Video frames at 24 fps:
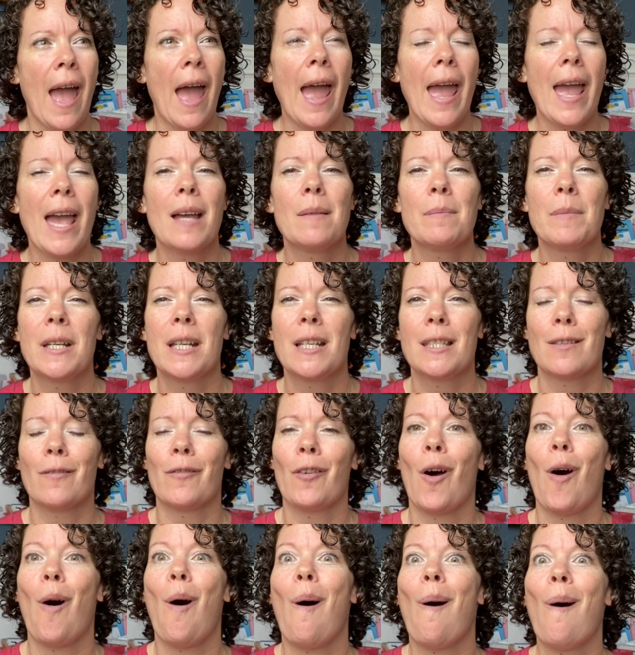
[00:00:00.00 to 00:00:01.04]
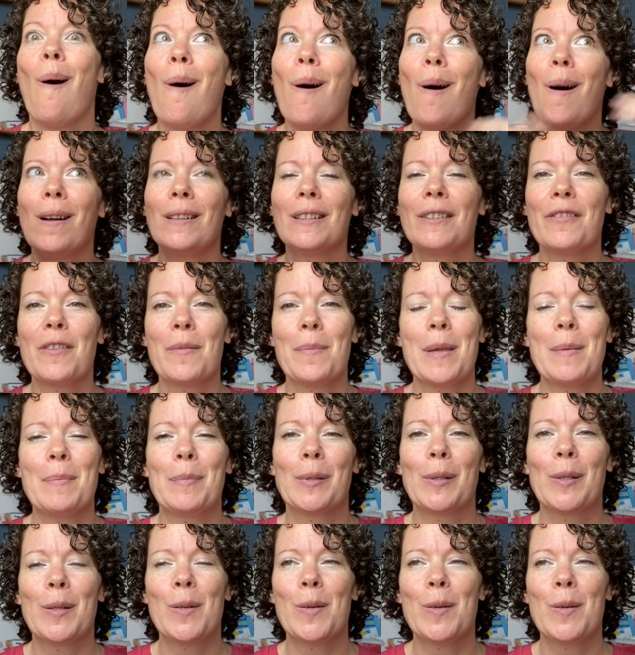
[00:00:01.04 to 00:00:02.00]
and because of all of the people